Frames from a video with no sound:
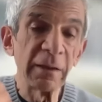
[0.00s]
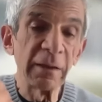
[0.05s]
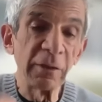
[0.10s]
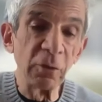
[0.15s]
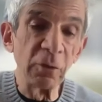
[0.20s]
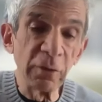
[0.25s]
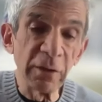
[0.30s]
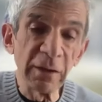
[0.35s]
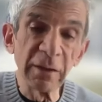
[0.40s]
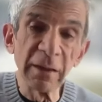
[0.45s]

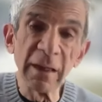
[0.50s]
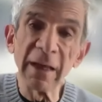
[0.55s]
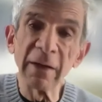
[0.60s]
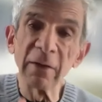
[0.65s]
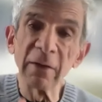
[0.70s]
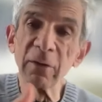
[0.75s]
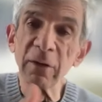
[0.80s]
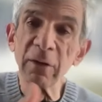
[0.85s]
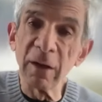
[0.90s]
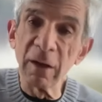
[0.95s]

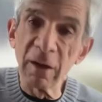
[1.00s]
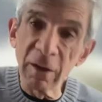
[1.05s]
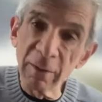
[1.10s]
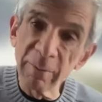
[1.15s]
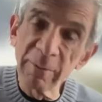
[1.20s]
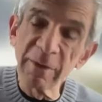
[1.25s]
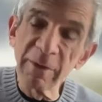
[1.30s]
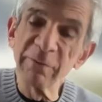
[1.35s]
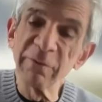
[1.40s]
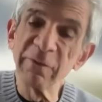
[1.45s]
unilateral
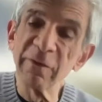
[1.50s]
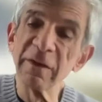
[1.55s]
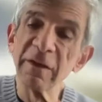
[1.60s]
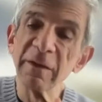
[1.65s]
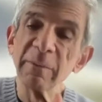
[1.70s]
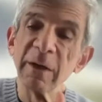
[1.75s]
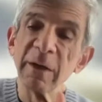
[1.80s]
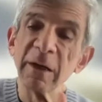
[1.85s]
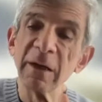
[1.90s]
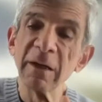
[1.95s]
arm
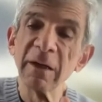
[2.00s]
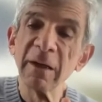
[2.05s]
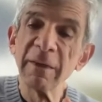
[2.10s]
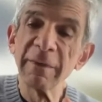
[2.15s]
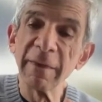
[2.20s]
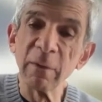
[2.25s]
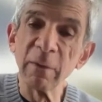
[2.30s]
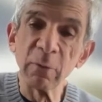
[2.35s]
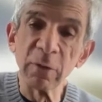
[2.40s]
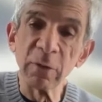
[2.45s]
lymphedema
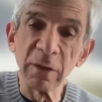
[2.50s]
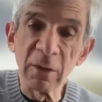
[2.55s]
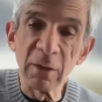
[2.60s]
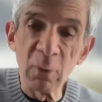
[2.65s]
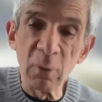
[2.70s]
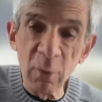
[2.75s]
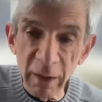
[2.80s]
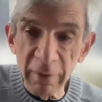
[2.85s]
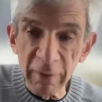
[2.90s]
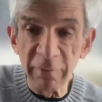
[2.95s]
that would
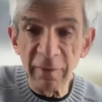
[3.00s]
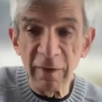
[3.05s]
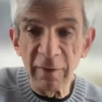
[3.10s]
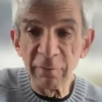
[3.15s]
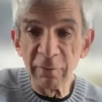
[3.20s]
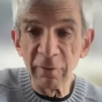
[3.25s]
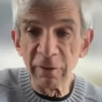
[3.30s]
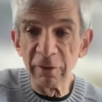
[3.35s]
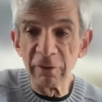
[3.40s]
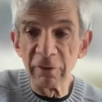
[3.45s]
qualify
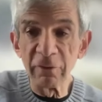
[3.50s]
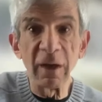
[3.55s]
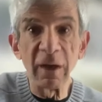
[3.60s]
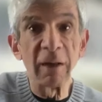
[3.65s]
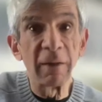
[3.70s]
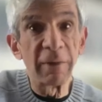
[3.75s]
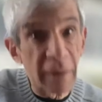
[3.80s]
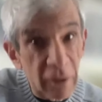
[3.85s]
for the trial.